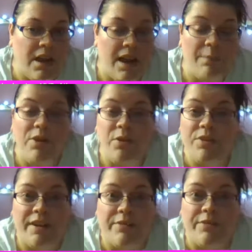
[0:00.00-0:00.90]
I'm
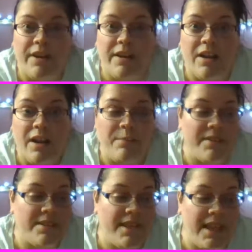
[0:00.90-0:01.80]
no different. I'm
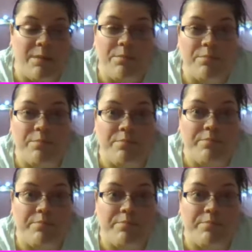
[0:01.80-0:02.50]
the same